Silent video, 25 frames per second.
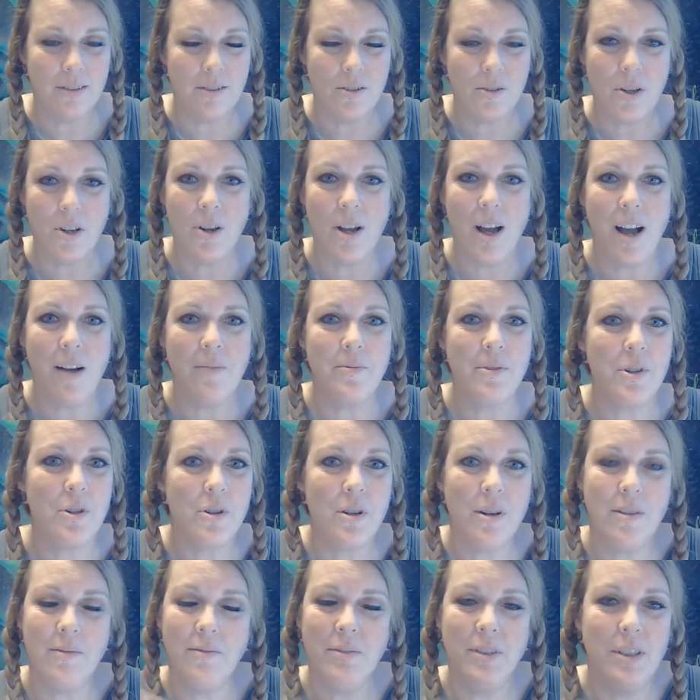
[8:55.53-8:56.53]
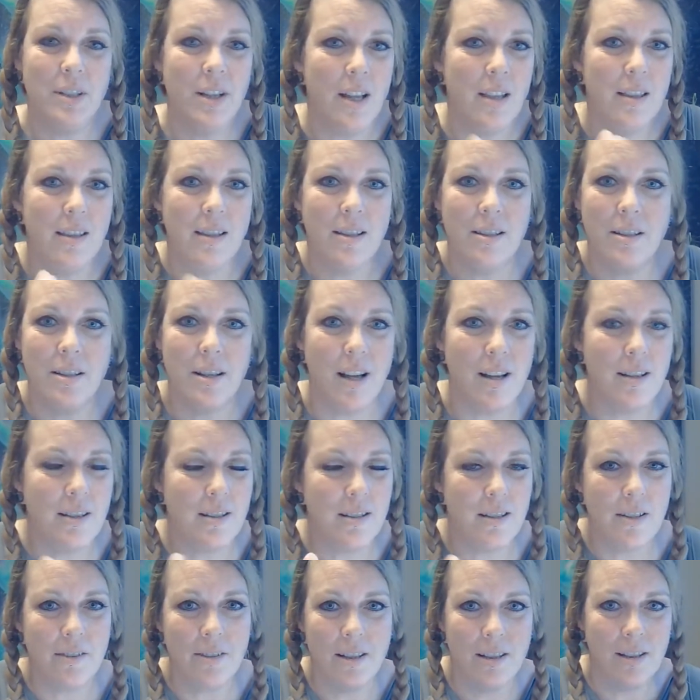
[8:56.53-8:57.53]
So you have to shuffle it
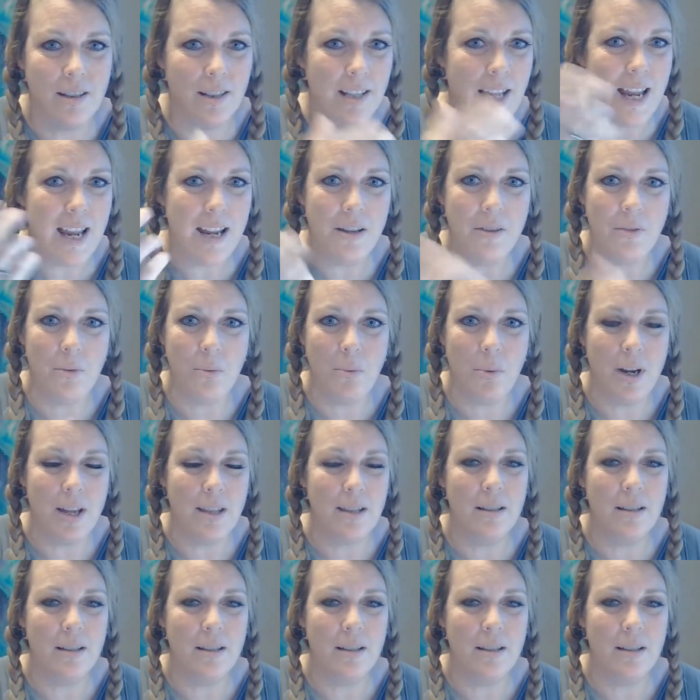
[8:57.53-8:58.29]
the length way,